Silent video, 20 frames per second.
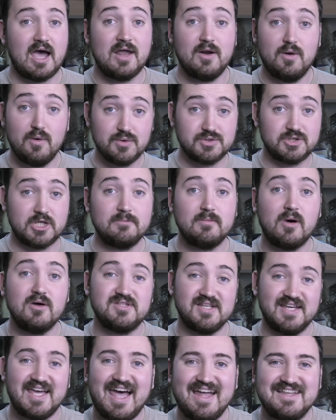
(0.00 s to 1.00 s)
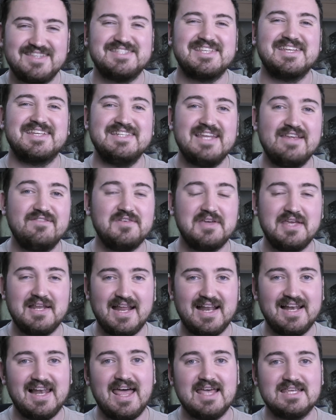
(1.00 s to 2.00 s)
And also, might I add,
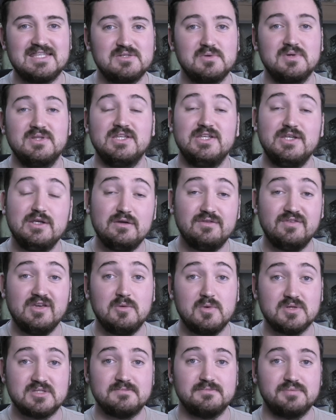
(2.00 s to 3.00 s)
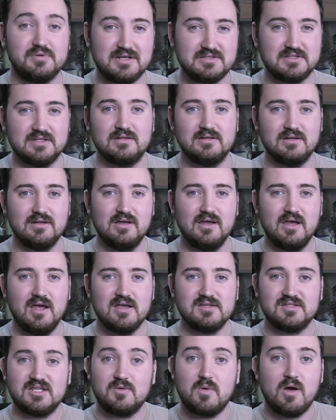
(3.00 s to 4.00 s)
significantly less when the UV wasn't present.
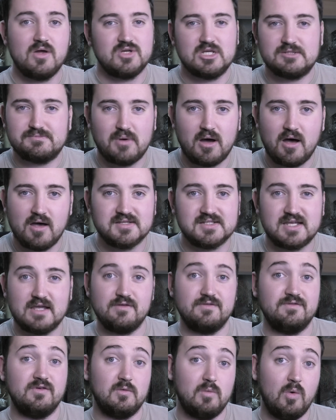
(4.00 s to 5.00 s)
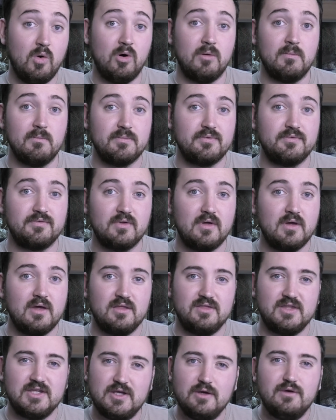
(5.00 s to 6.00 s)
So they weren't just basking for warmth.
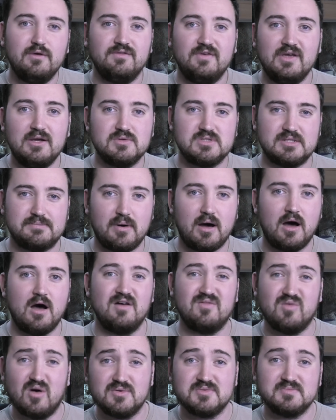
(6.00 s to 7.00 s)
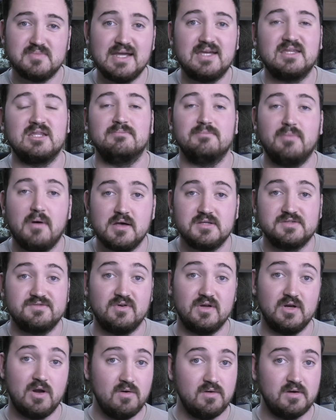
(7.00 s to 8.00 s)
The UV was a part of what was making them bask
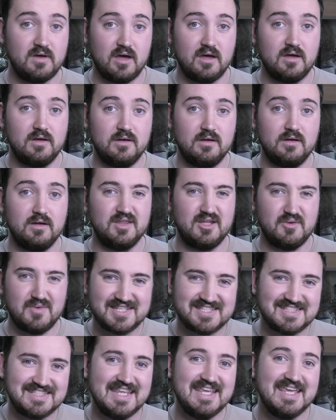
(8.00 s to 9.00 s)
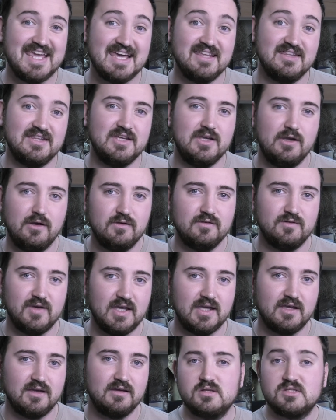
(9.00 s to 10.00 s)
for longer. They were seeking the
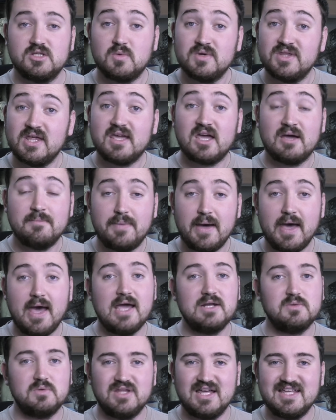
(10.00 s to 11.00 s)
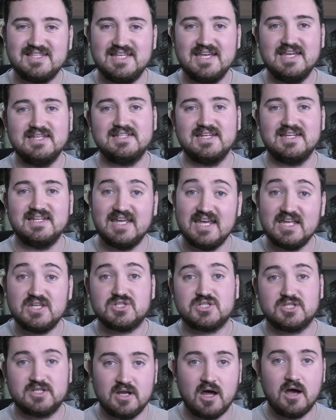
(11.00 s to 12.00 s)
UV. So when they compared what they did in
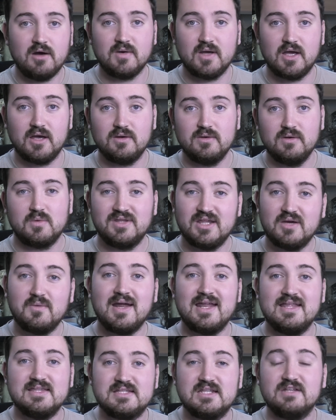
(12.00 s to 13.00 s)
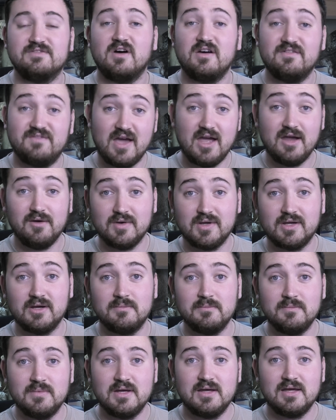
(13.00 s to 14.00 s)
each scenario, when they went into the
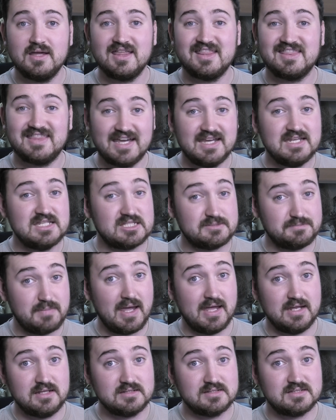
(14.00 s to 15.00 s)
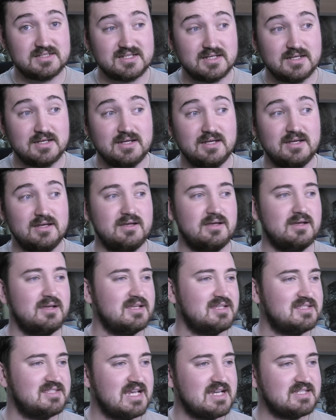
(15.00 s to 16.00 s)
vivarium, they spent
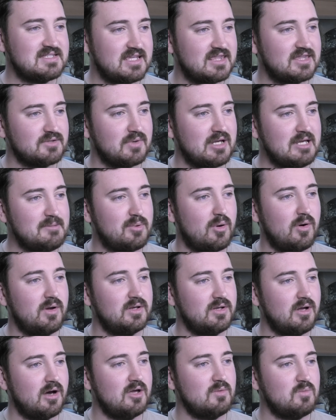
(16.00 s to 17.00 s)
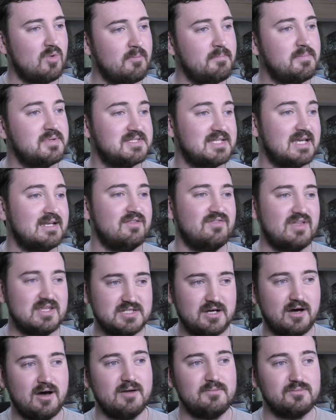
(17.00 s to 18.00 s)
63.91% of their
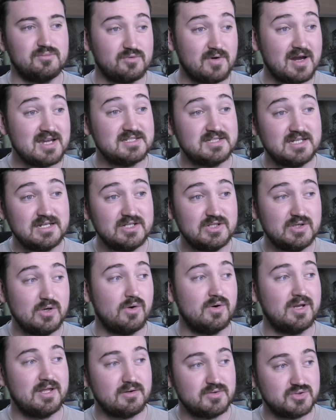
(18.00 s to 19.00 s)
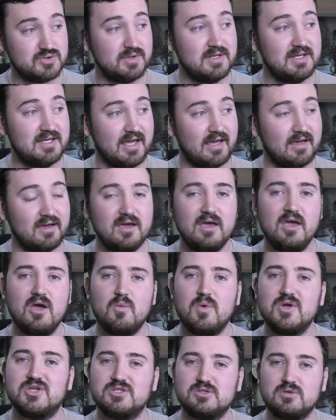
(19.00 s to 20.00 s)
time resting, yawning, or drinking,
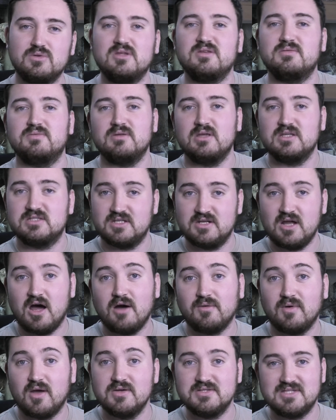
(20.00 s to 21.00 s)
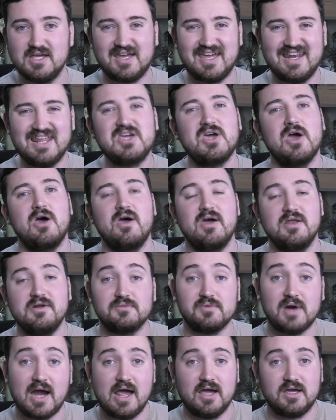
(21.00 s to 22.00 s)
which is all the scenarios that can occur in a
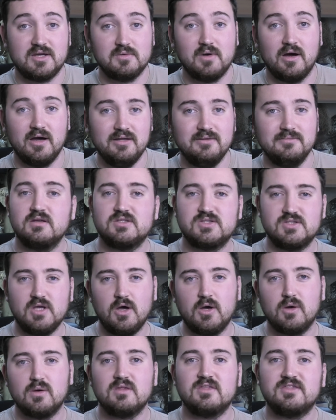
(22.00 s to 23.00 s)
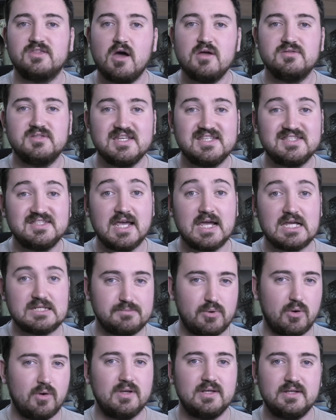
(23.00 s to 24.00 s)
rack, right? So
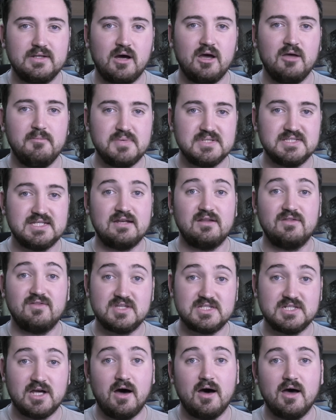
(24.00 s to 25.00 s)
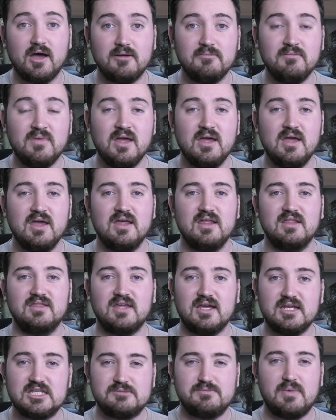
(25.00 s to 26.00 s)
36.9% of the time
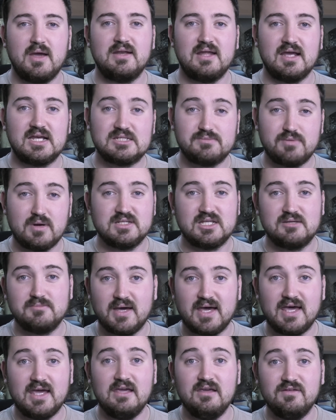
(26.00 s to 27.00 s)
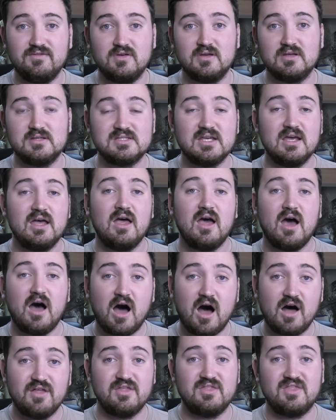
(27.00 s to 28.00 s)
they spent expressing behaviors
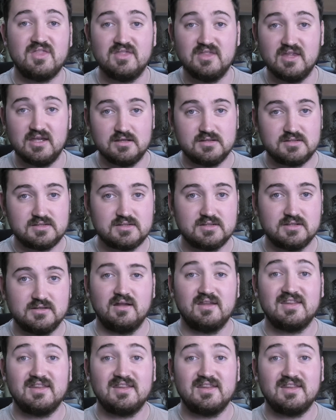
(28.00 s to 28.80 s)
other than this.